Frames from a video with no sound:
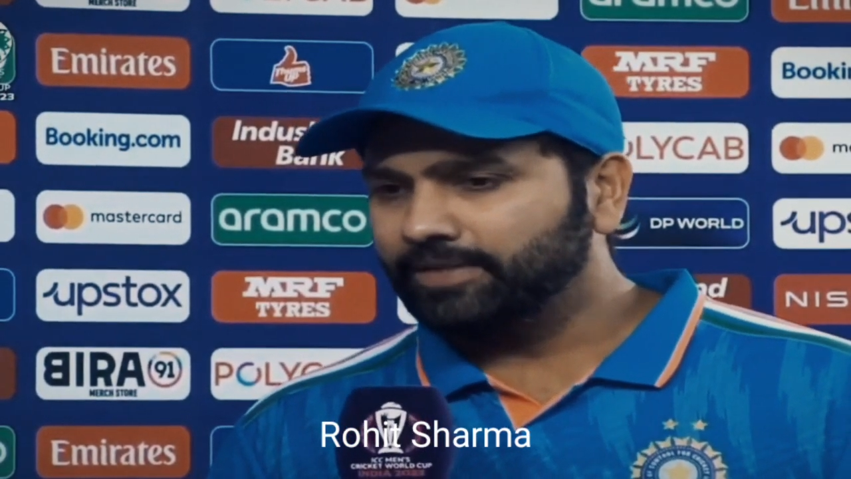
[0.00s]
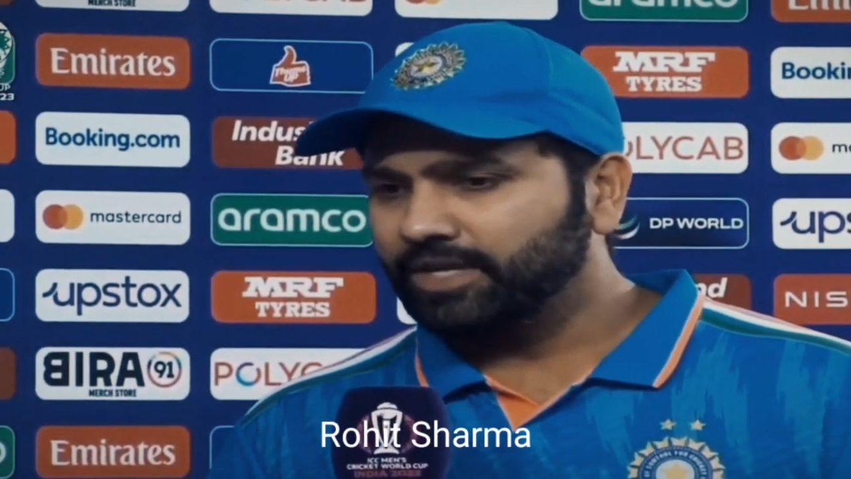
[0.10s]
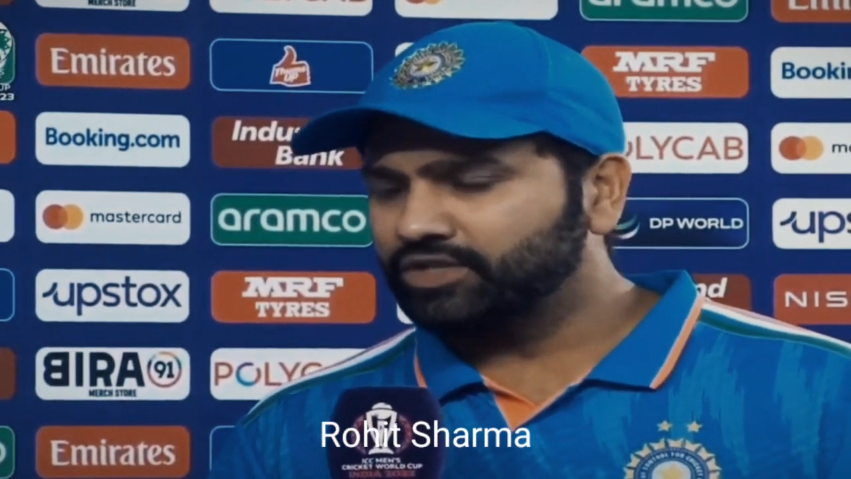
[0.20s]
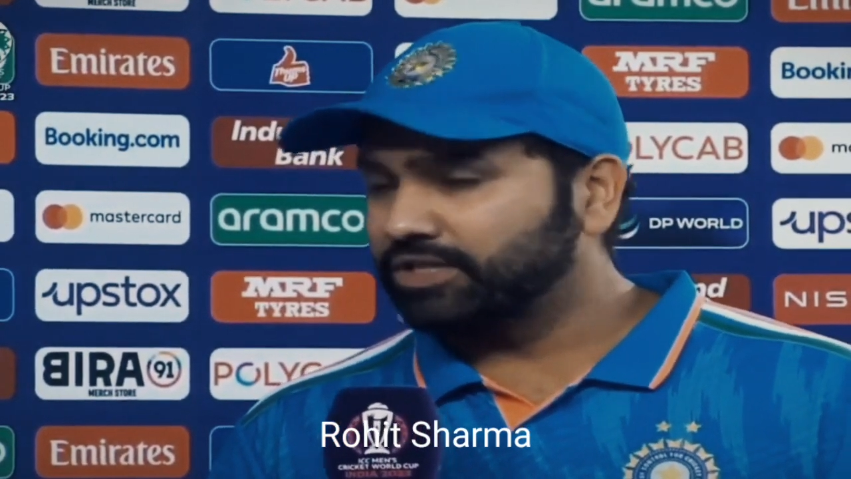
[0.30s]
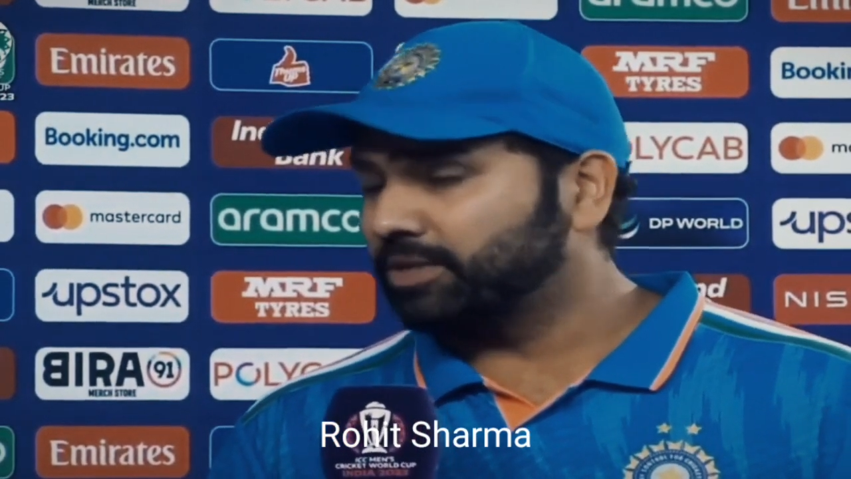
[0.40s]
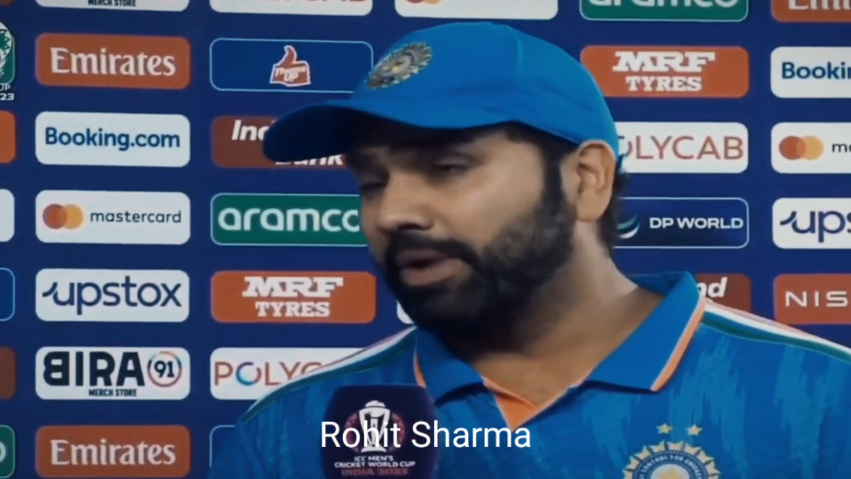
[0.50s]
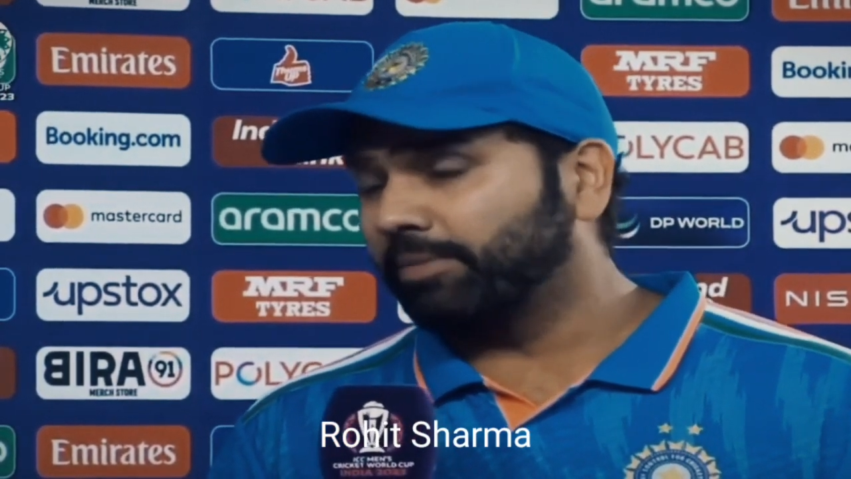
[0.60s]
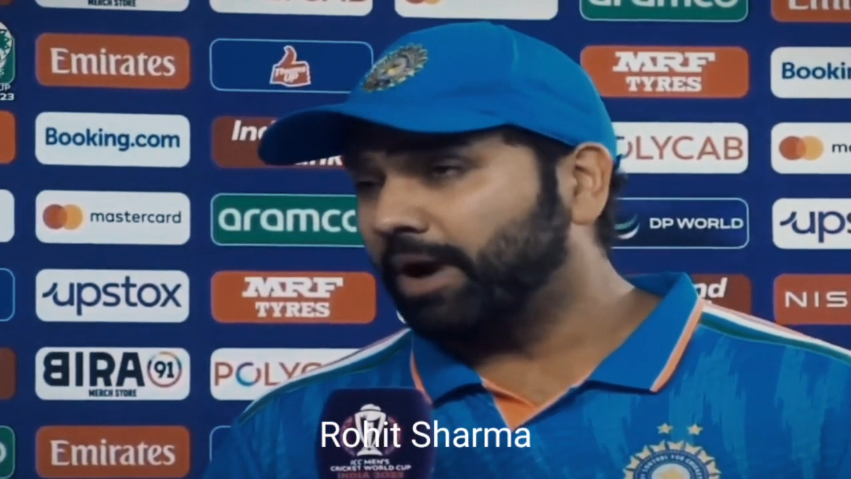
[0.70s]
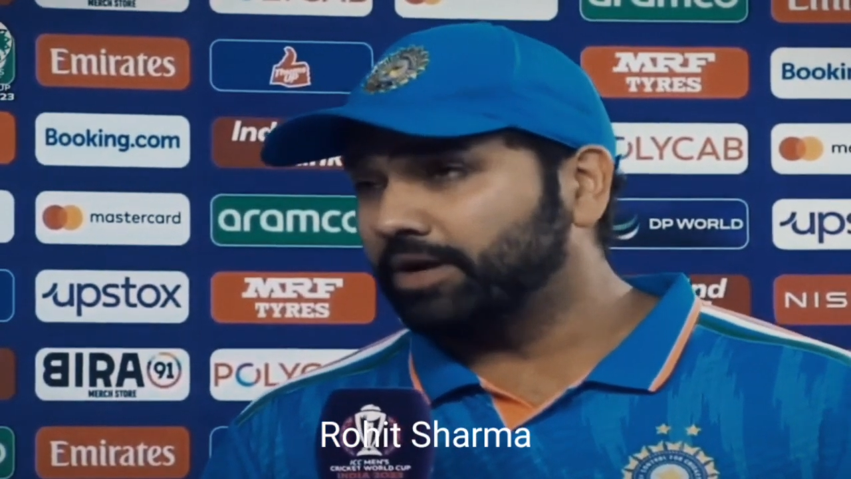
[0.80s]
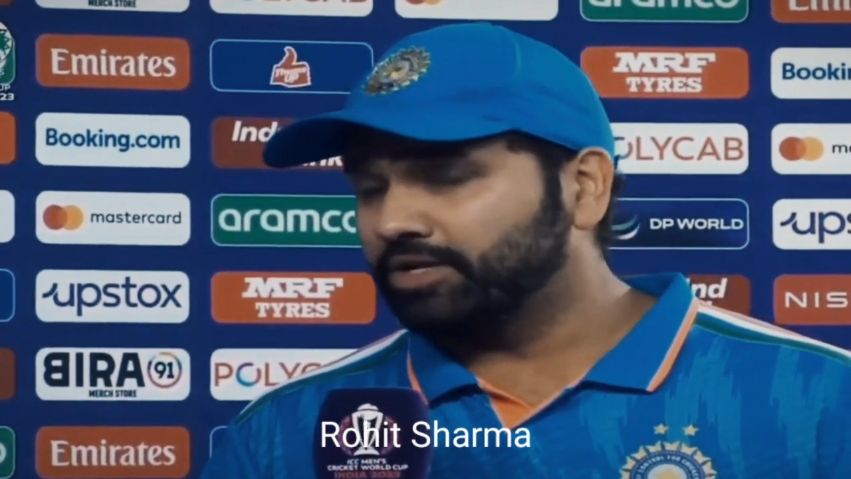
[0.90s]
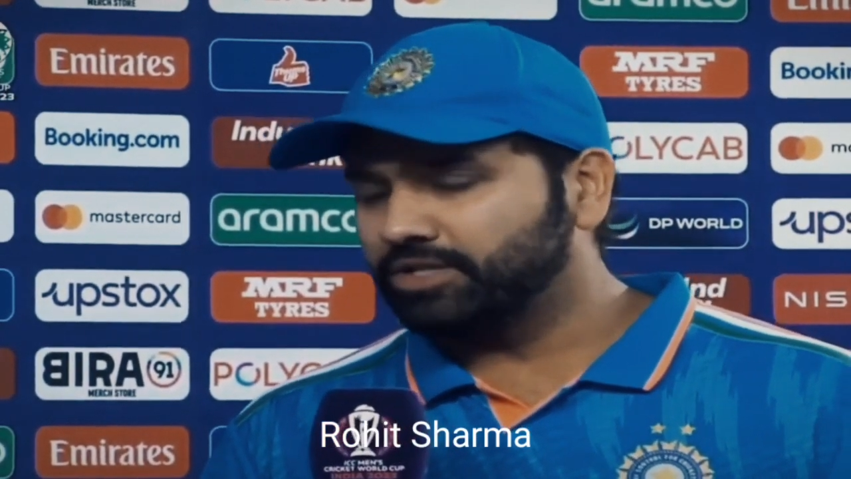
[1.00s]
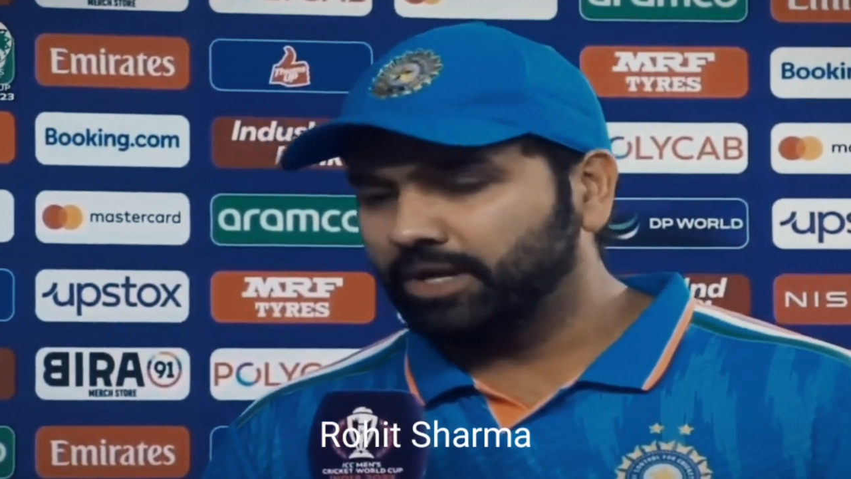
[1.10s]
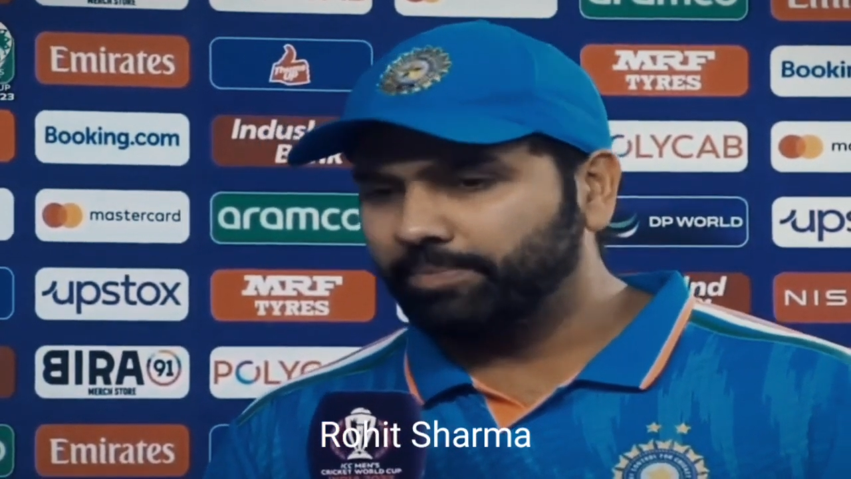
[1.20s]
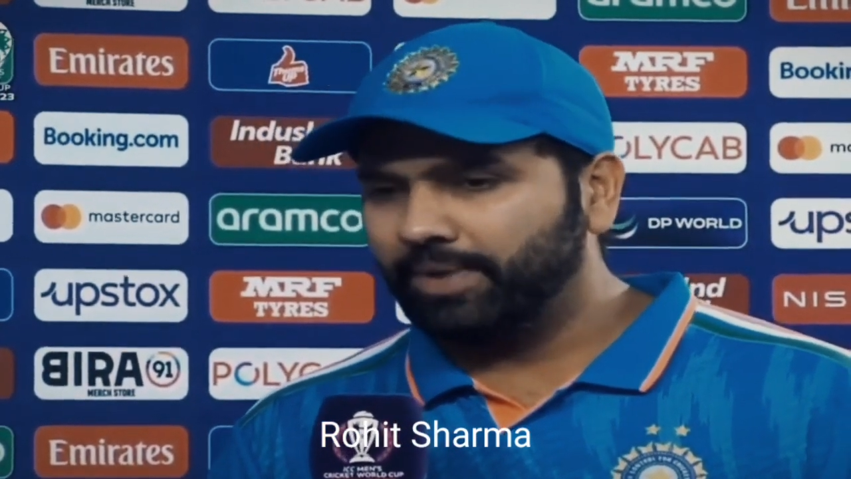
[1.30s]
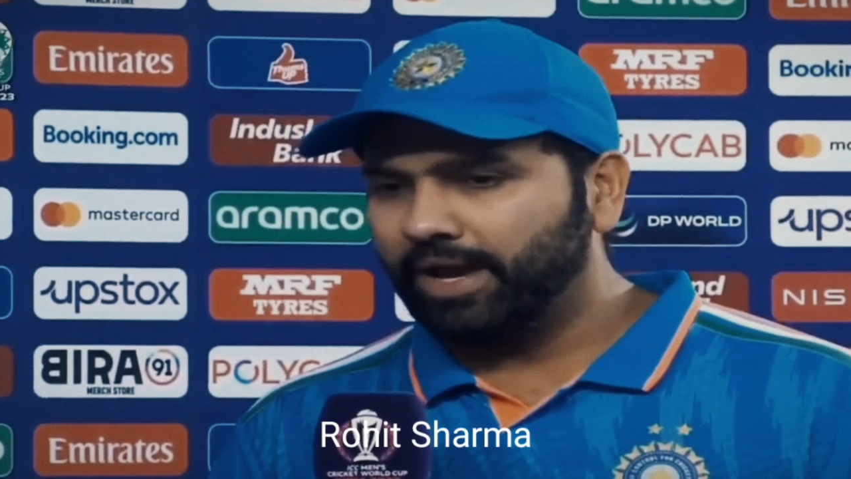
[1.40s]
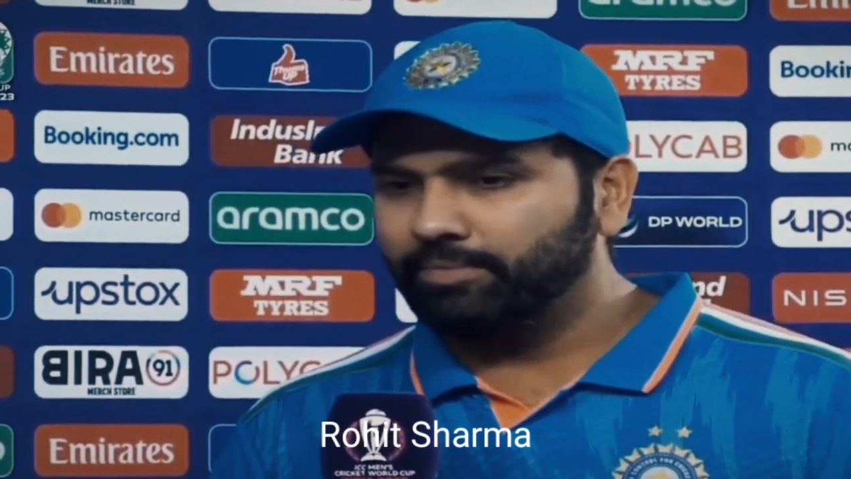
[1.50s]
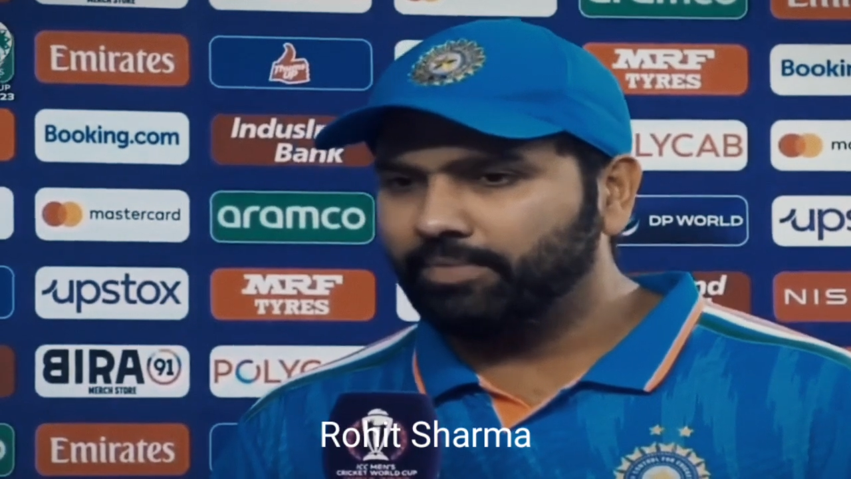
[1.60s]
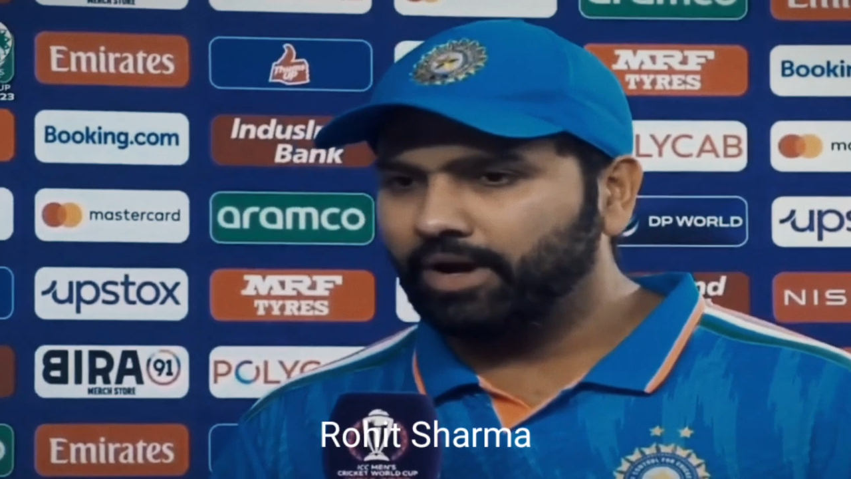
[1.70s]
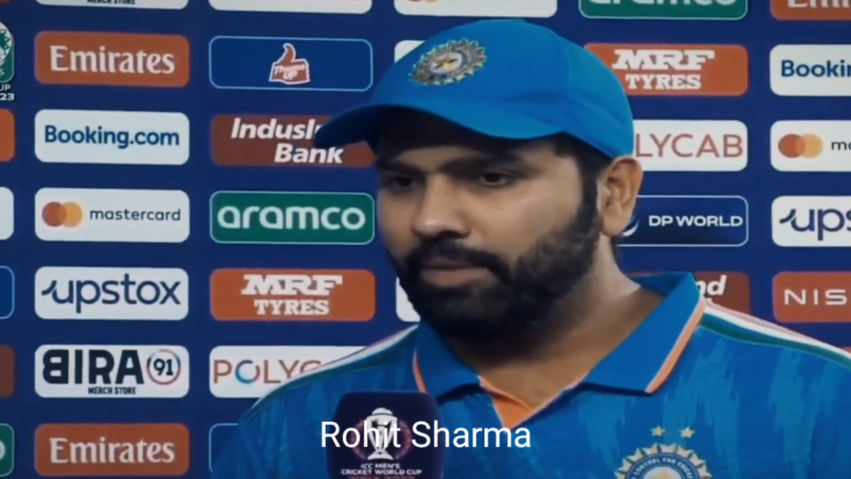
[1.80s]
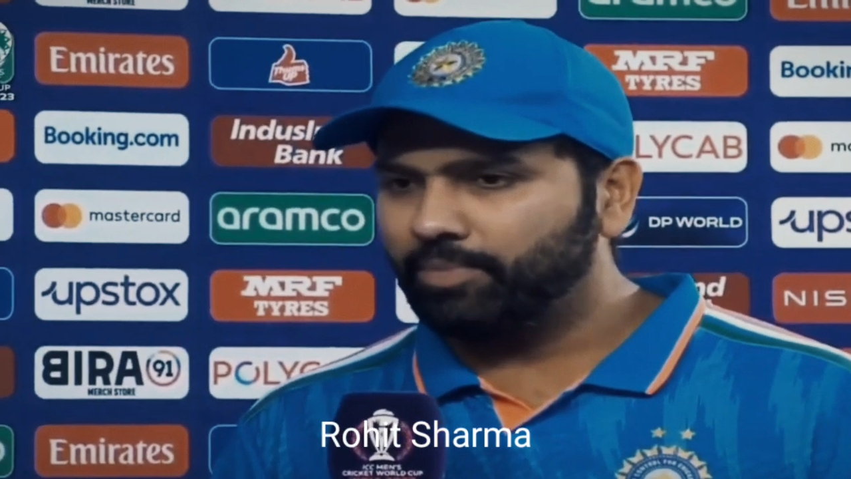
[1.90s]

they stitched a big partnership and